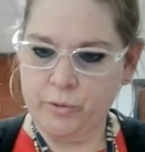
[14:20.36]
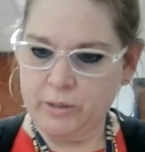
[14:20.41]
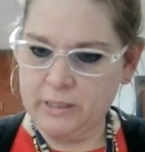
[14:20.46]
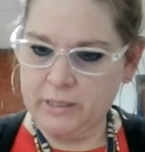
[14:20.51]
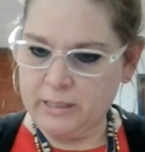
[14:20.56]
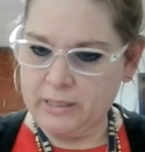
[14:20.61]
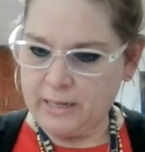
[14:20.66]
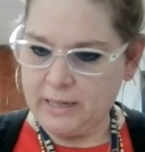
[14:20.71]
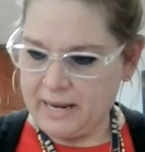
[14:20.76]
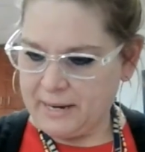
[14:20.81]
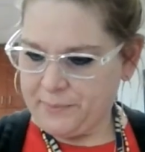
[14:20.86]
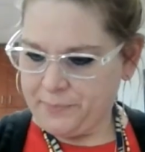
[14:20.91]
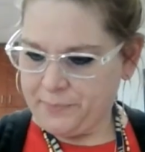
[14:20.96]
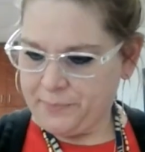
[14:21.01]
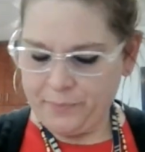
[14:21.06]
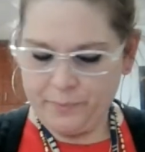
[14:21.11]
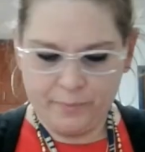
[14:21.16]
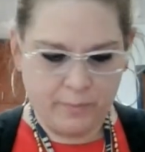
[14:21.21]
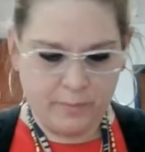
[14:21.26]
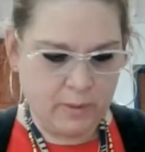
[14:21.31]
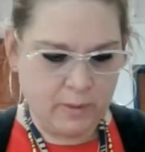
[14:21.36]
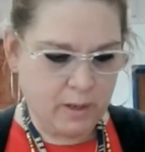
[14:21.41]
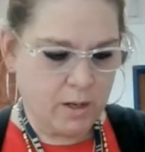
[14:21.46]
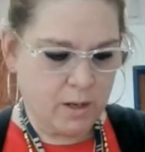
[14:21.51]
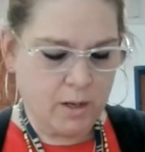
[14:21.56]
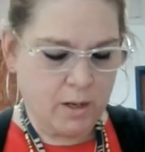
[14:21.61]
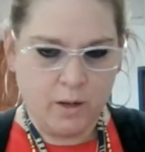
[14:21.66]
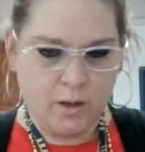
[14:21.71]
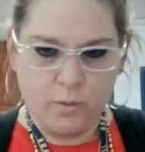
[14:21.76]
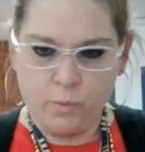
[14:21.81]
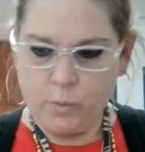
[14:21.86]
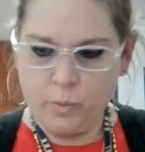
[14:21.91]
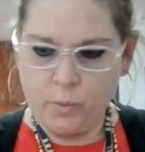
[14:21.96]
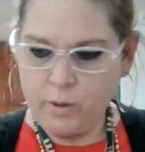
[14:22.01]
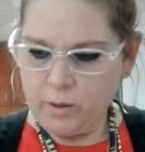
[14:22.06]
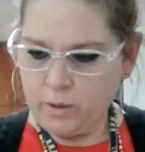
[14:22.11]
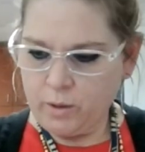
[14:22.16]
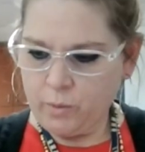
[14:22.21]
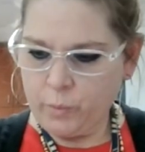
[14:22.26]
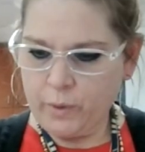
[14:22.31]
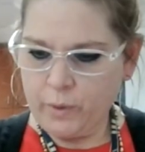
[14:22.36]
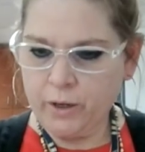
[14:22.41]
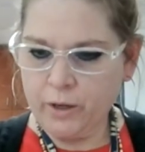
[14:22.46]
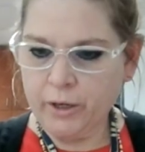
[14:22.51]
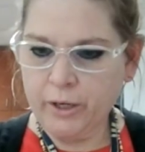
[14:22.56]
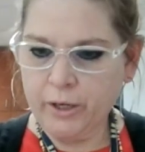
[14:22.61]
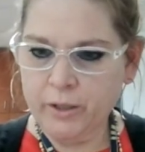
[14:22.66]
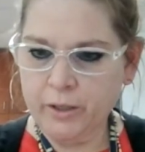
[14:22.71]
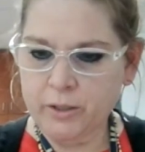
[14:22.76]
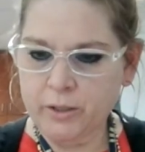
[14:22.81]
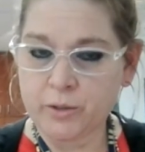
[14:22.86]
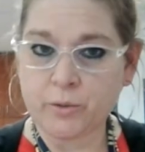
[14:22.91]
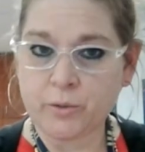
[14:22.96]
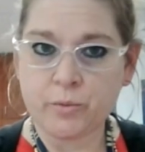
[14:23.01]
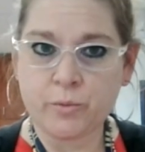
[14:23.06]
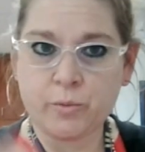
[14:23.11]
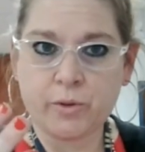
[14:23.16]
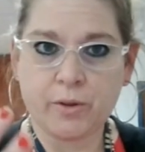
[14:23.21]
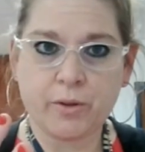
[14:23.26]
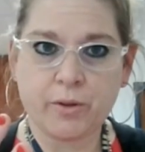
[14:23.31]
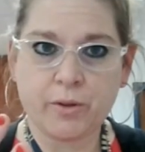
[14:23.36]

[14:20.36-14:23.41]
today, what we are going to do